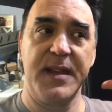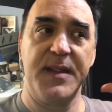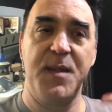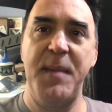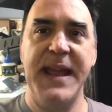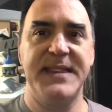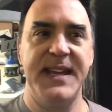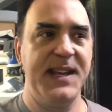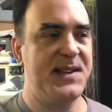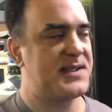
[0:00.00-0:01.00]
the main thing
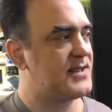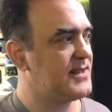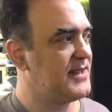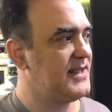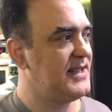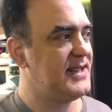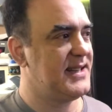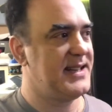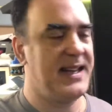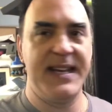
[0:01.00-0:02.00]
is
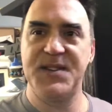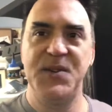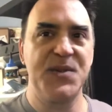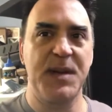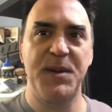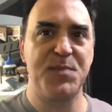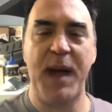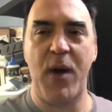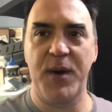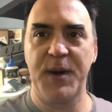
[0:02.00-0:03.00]
it doesn't use that much
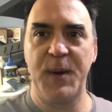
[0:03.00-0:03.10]
power.